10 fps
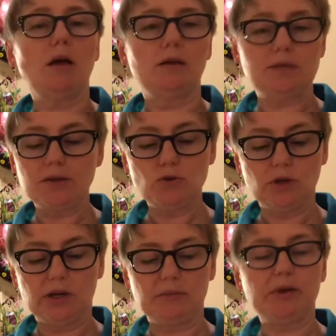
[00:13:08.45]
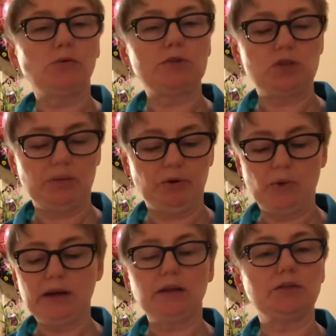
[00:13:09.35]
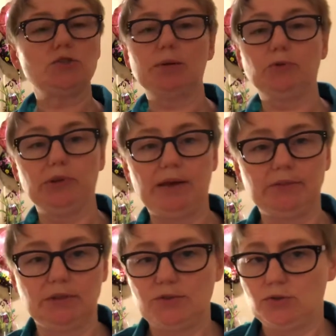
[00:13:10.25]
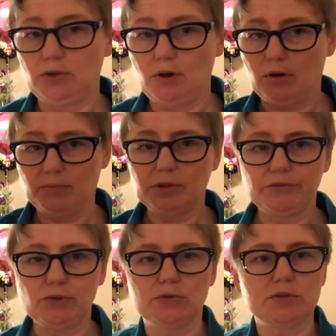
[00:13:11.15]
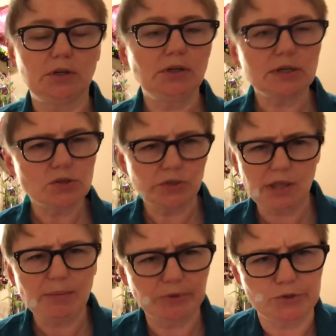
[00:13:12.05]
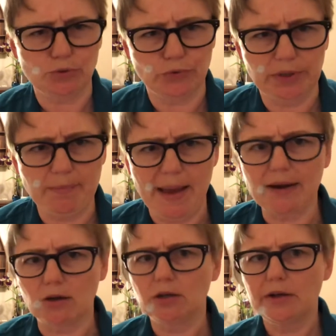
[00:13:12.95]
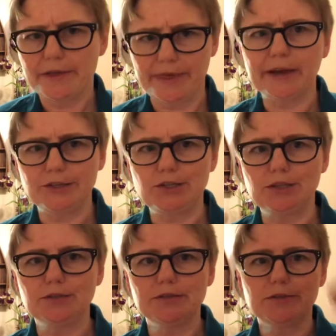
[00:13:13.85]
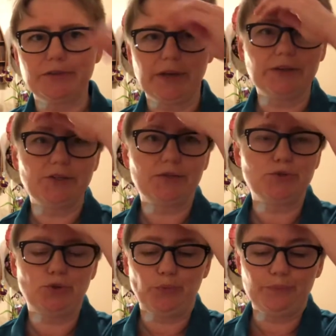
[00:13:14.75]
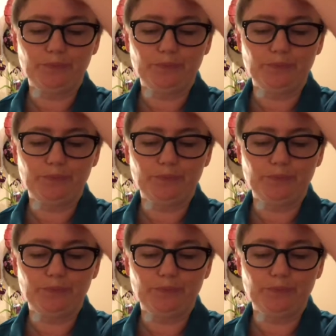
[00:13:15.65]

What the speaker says: It's actually going to be question number 1 in chapter 11. I do not know, I'm confused. The numbers don't really matter. The ideas do.